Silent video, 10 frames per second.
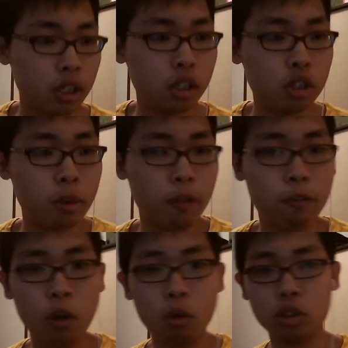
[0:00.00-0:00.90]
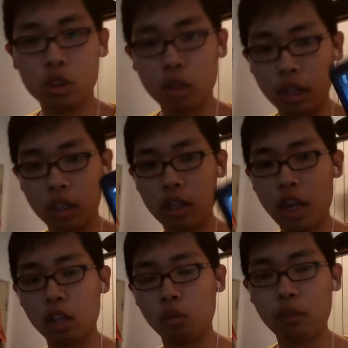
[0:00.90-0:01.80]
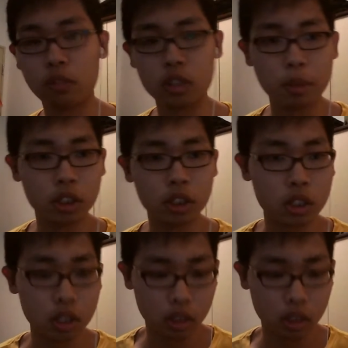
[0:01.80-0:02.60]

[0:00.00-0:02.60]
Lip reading: use my phone to like gather reference pictures.